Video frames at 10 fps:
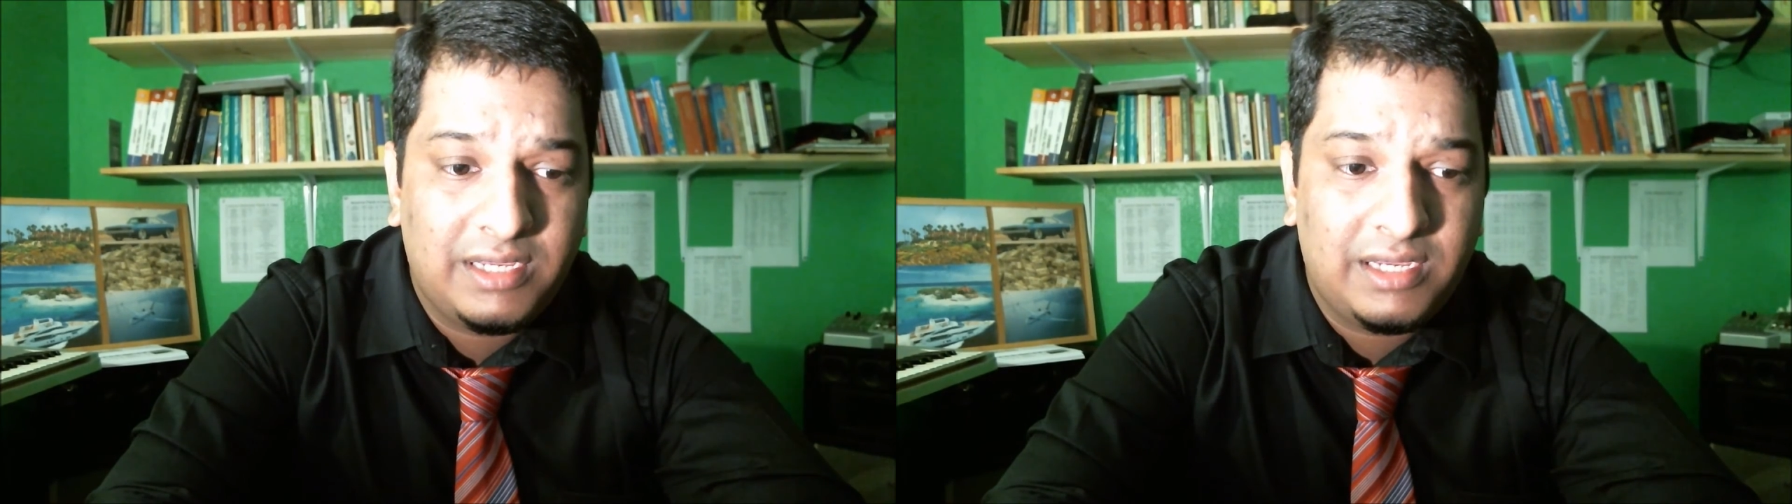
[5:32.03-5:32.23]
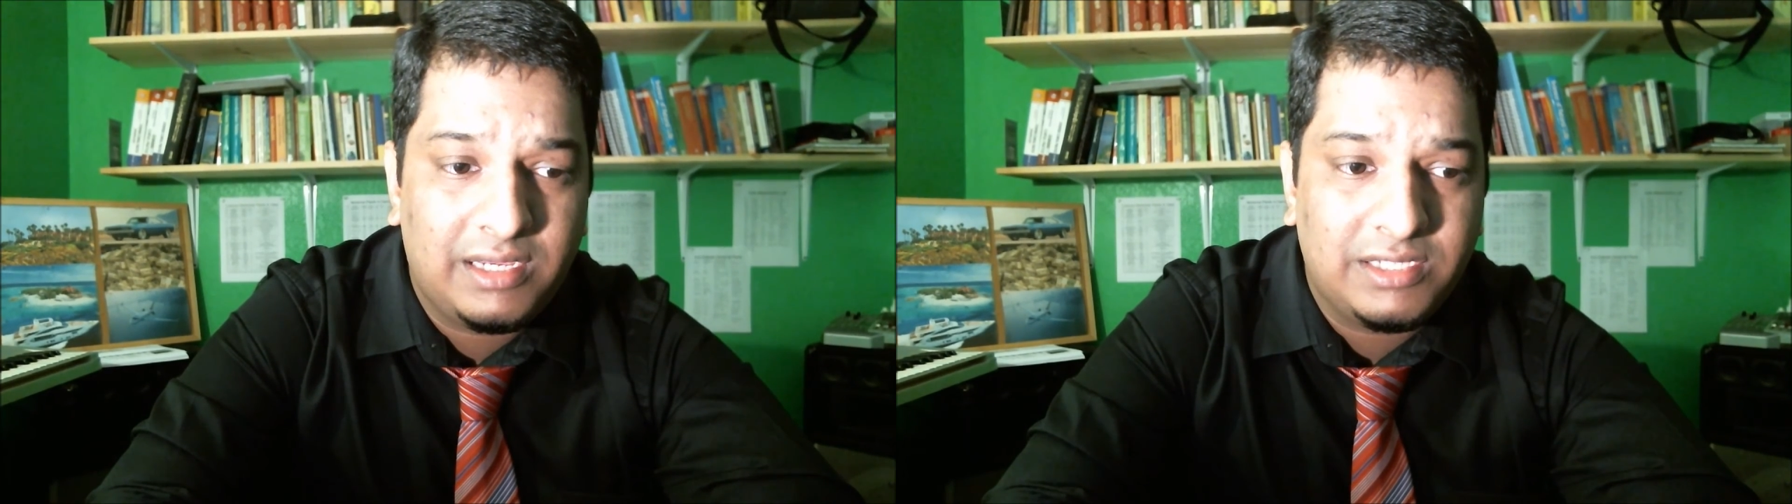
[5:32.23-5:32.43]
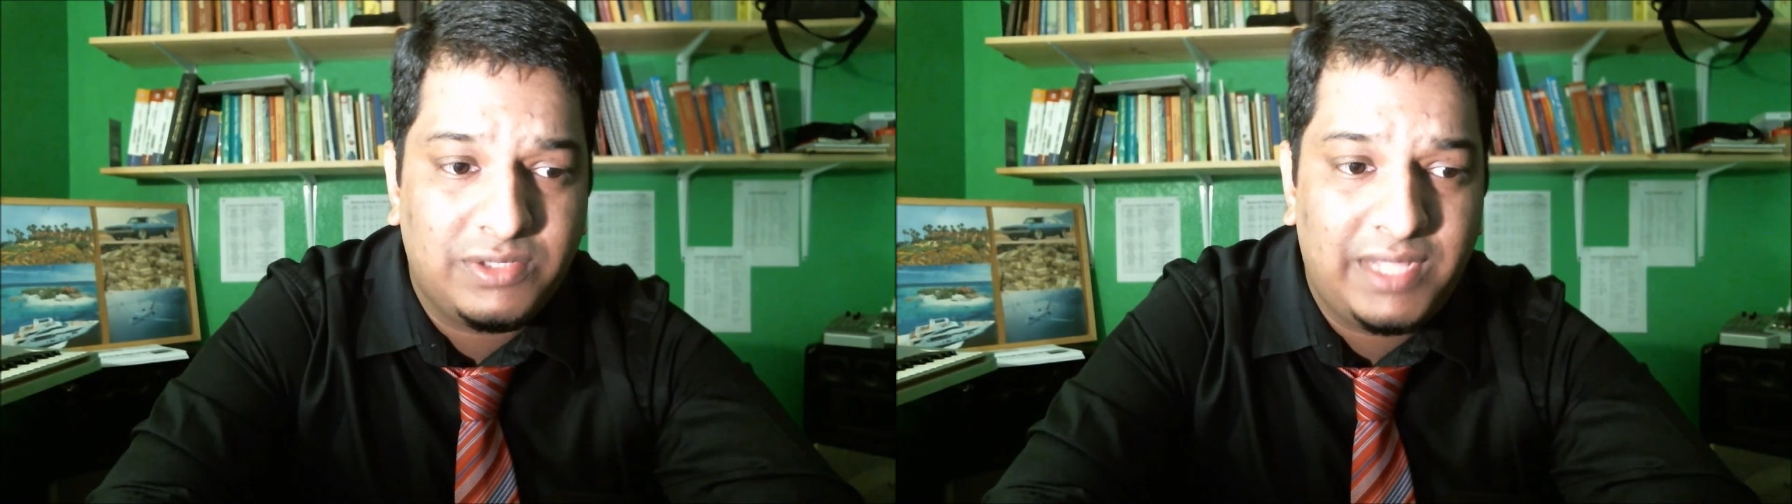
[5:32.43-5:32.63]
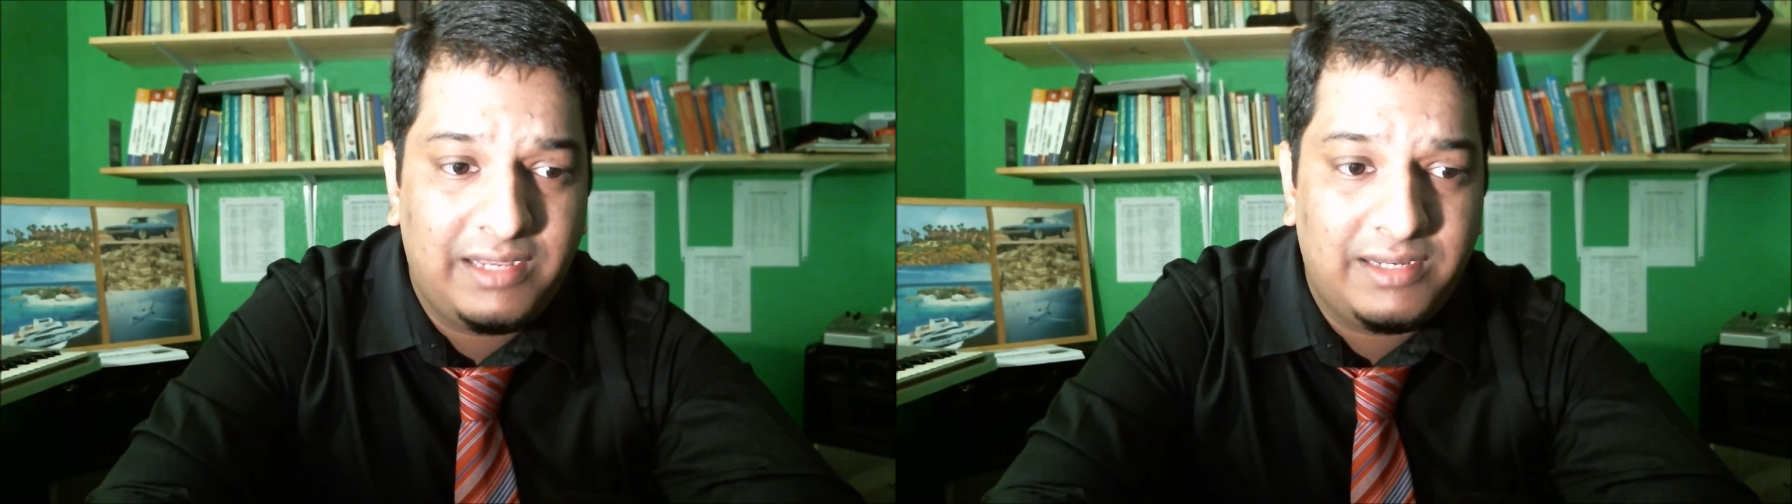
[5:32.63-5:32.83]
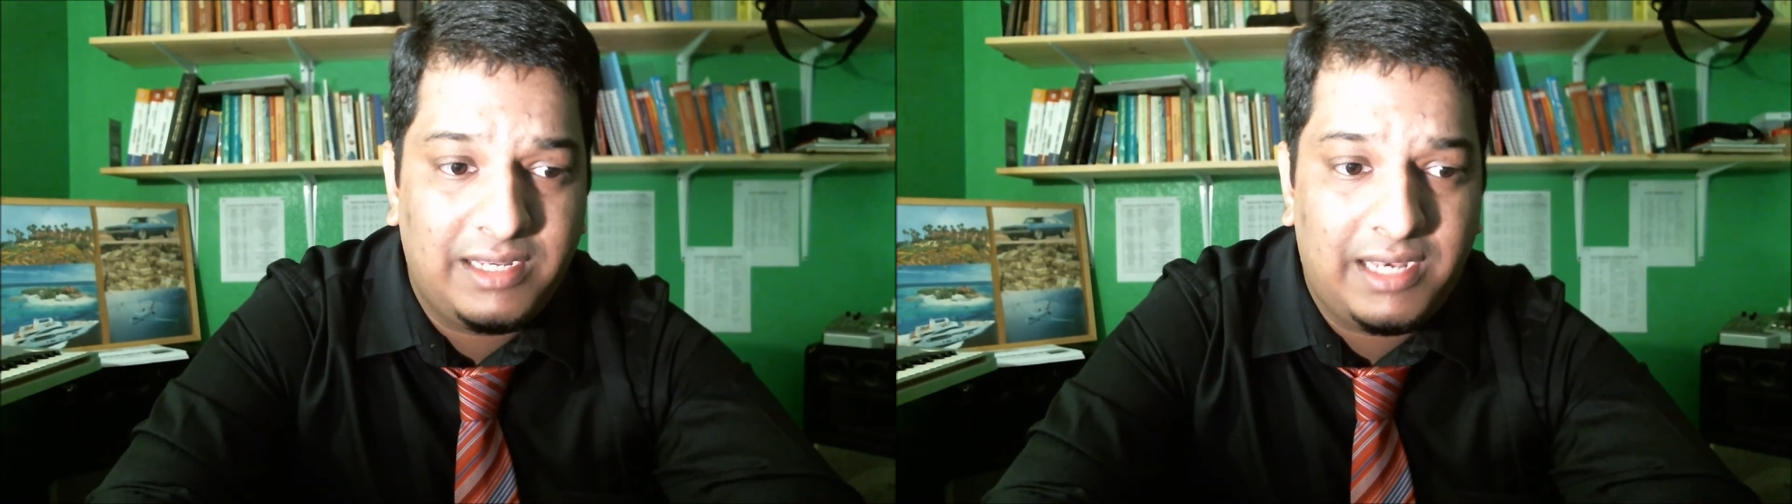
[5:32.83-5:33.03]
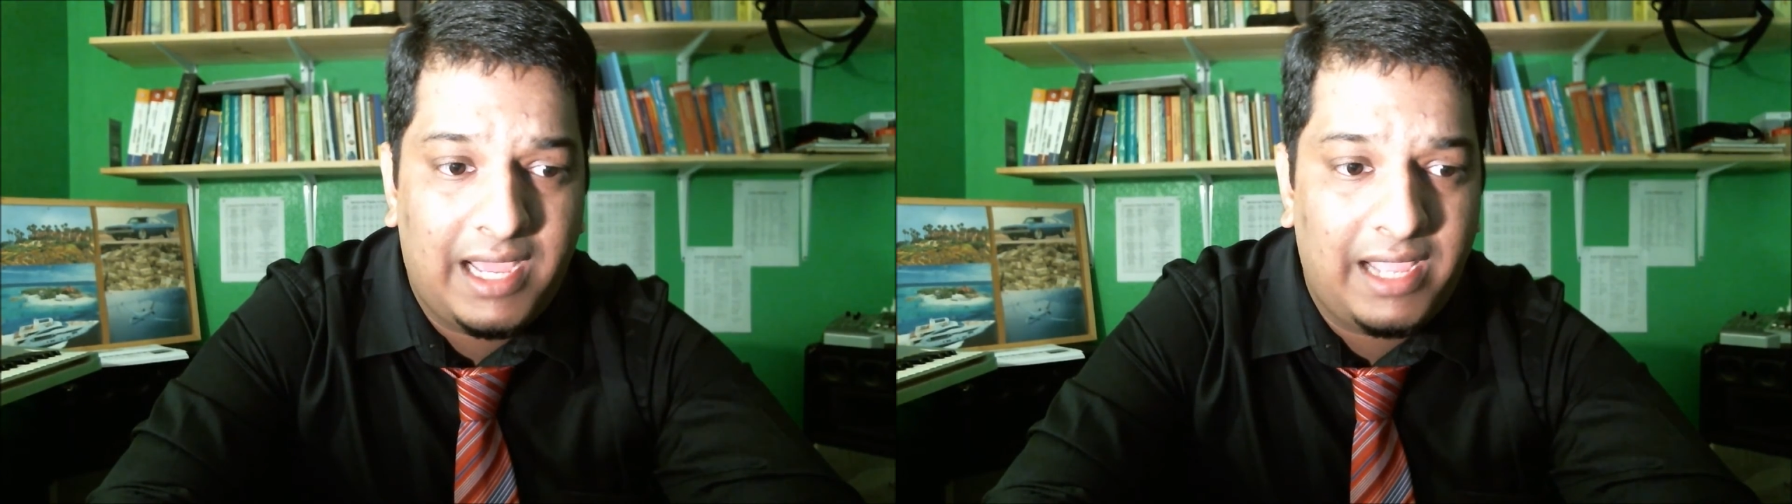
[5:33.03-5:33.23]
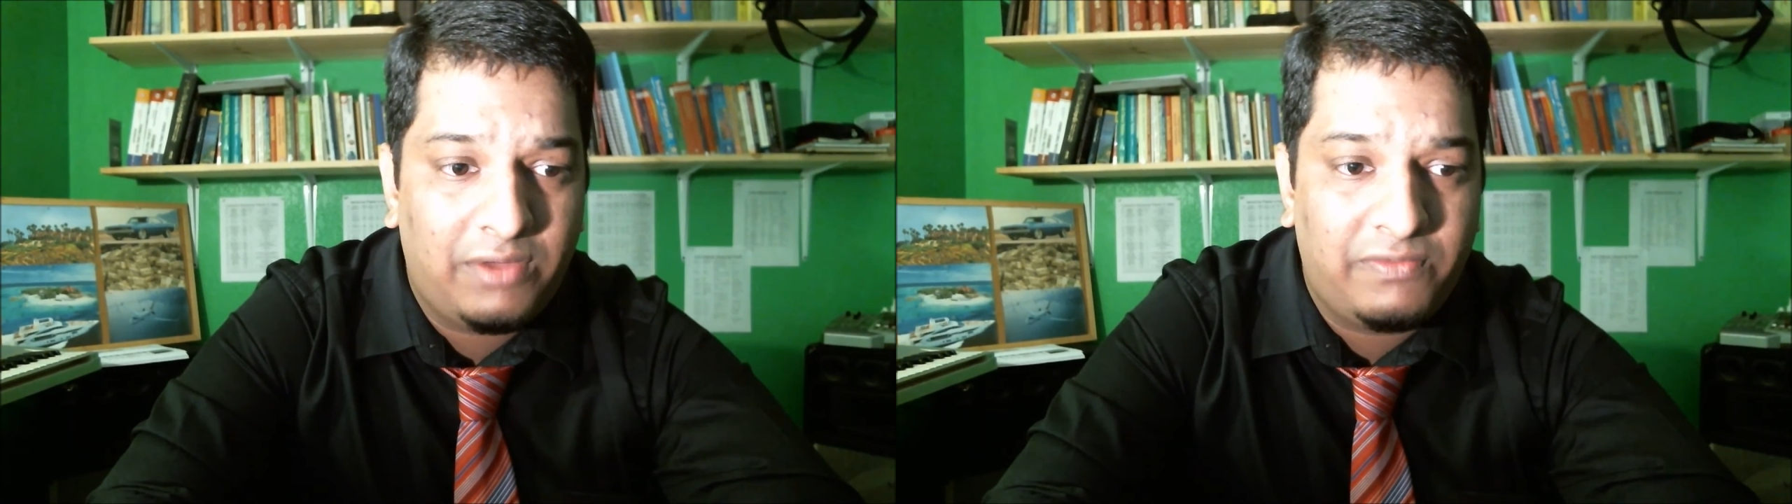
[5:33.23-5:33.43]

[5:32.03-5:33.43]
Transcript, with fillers: Uh, so they rely